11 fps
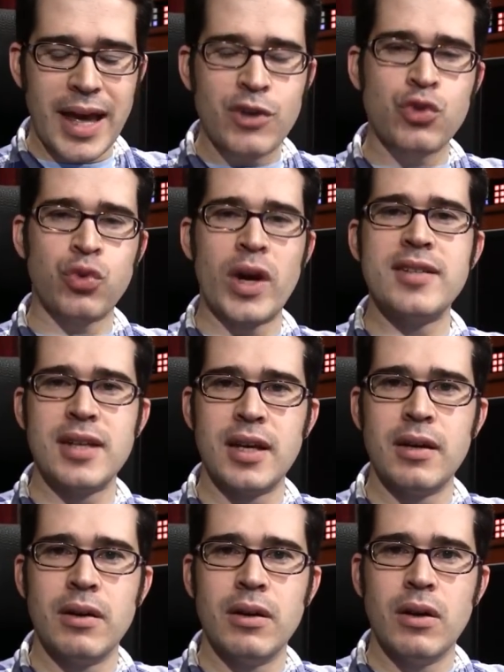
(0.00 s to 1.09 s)

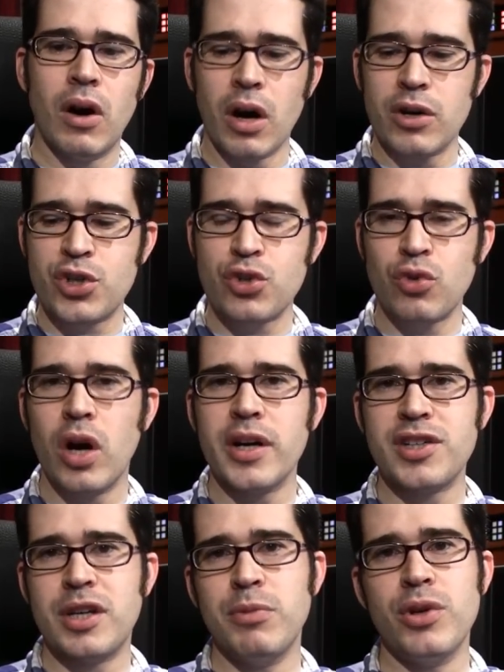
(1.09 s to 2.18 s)
addressing our
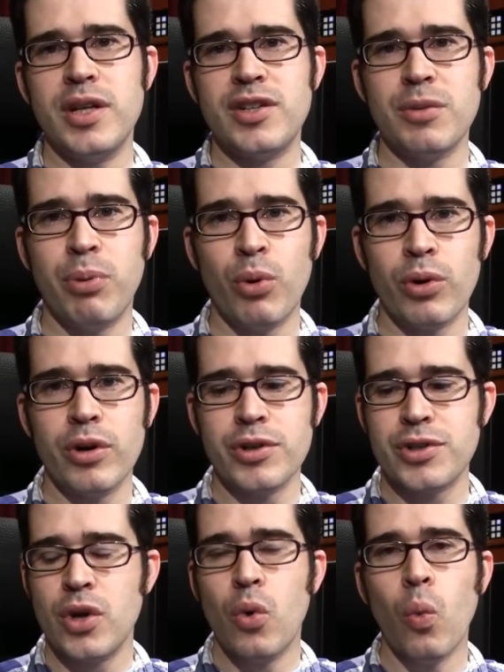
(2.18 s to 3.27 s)
strongest community
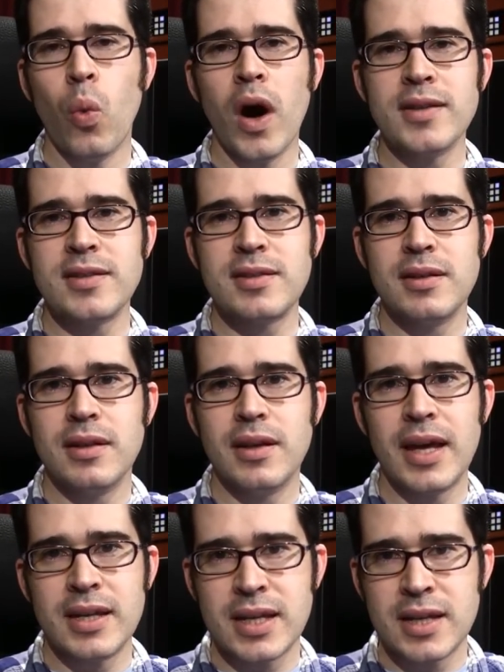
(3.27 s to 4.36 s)
supporters' wants
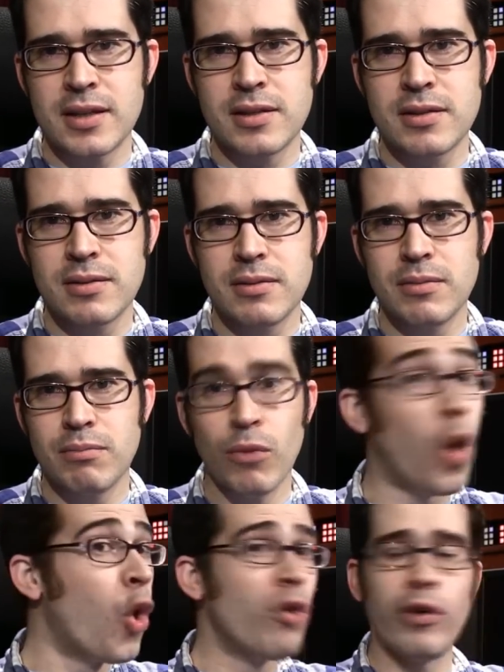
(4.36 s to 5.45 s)
and needs
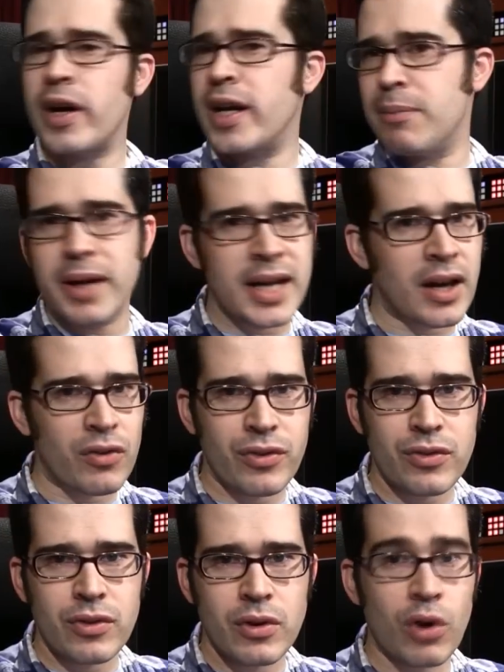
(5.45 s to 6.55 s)
over anybody
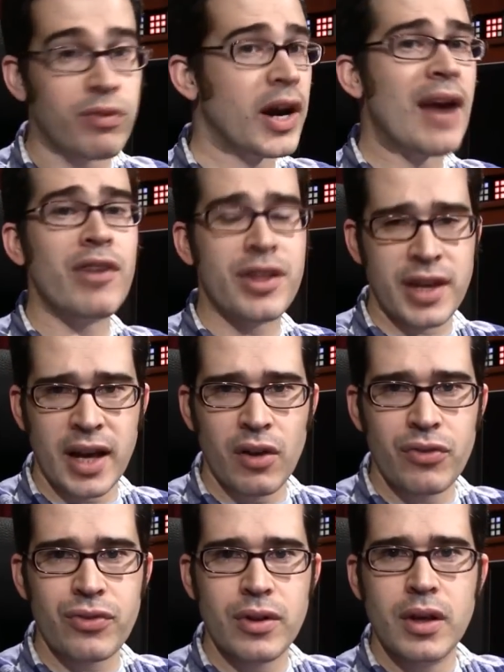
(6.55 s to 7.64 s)
else's, over everything
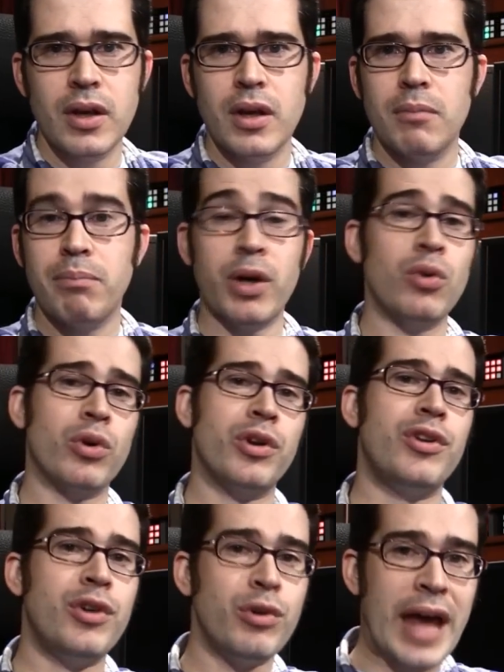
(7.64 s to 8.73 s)
else. But in
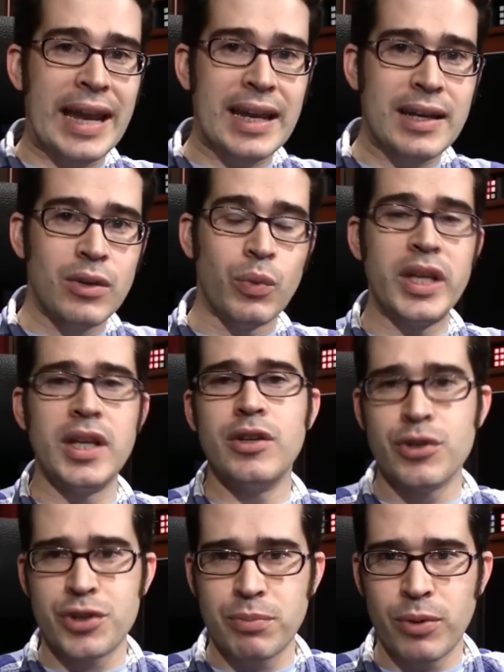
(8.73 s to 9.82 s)
order to do that, we
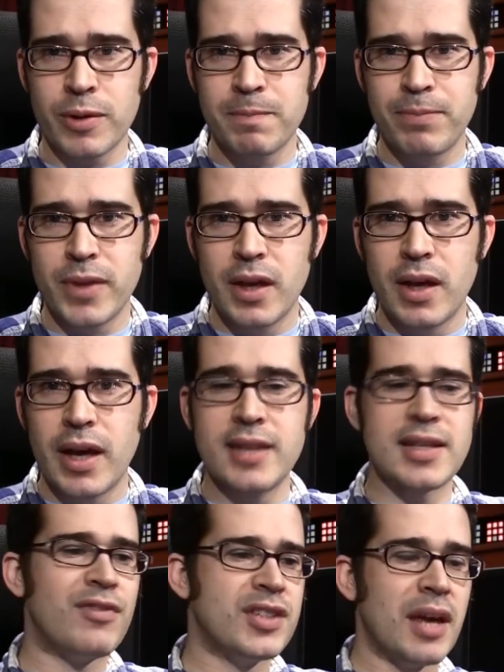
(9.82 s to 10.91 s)
need your support.
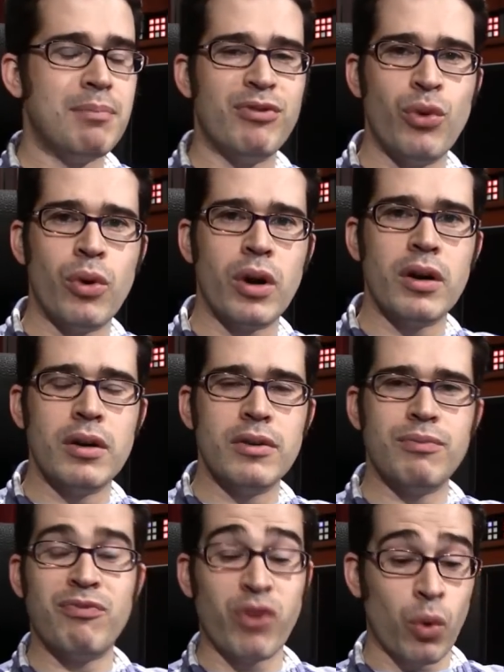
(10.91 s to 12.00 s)
As I've said before,
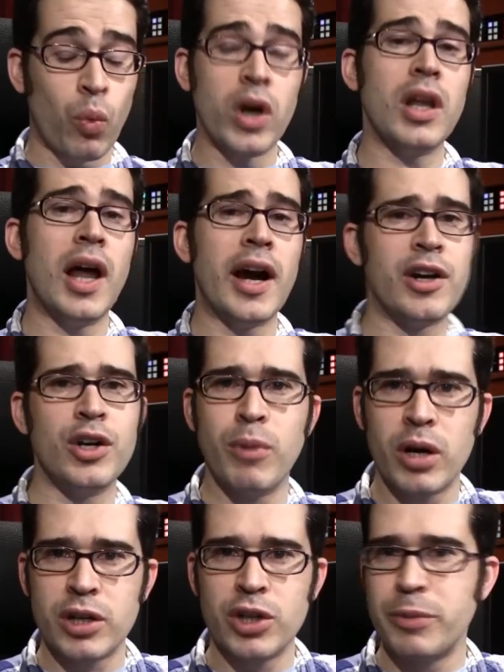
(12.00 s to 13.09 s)
for one LockerGnome
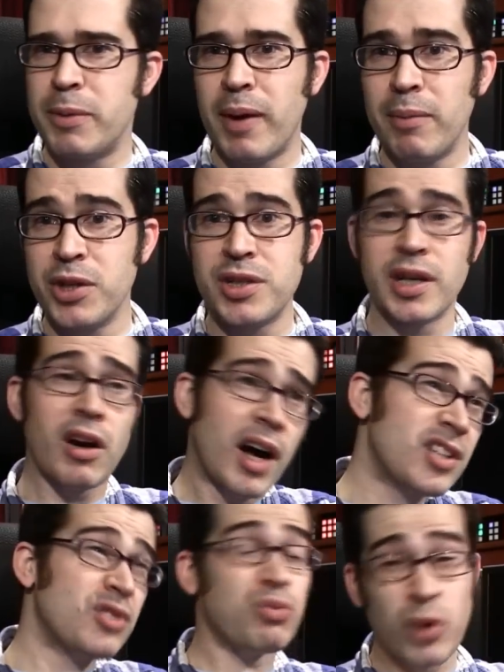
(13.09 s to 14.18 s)
article to be published, it
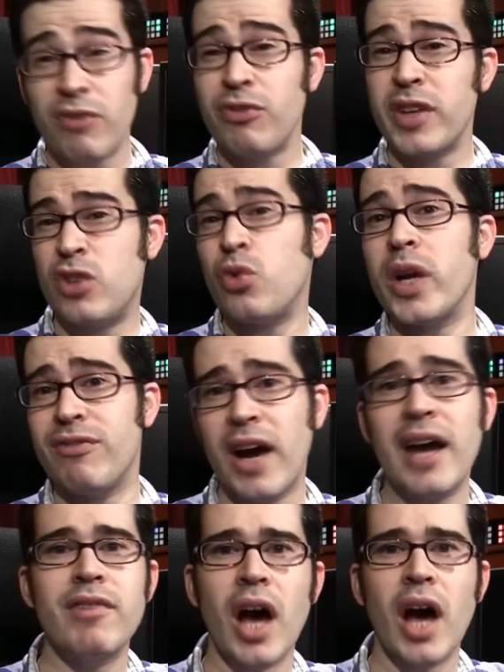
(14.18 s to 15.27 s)
costs roughly
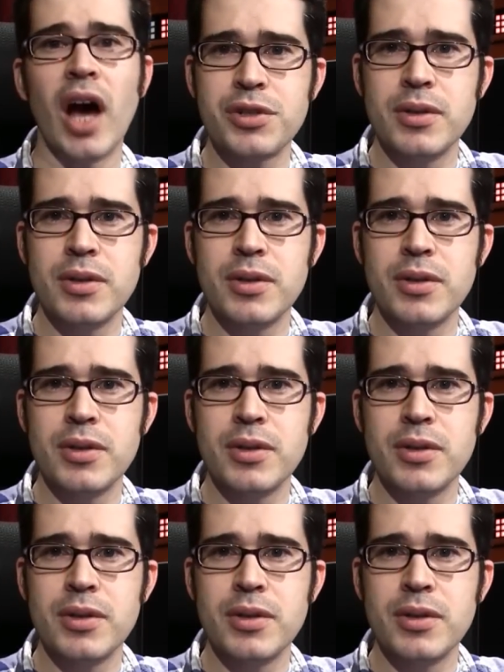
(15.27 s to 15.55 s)
$25.